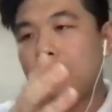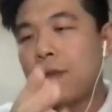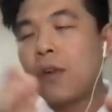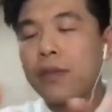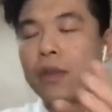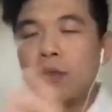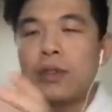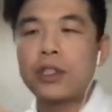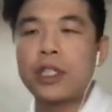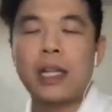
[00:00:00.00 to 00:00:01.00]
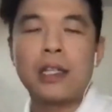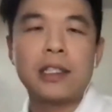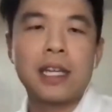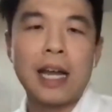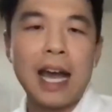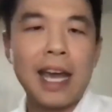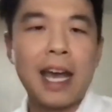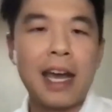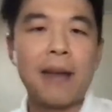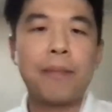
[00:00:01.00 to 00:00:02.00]
few of those challenges that I
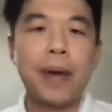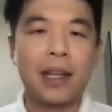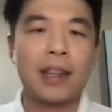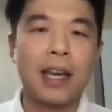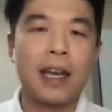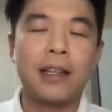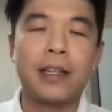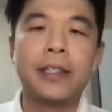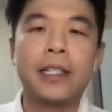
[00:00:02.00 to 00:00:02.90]
had back then.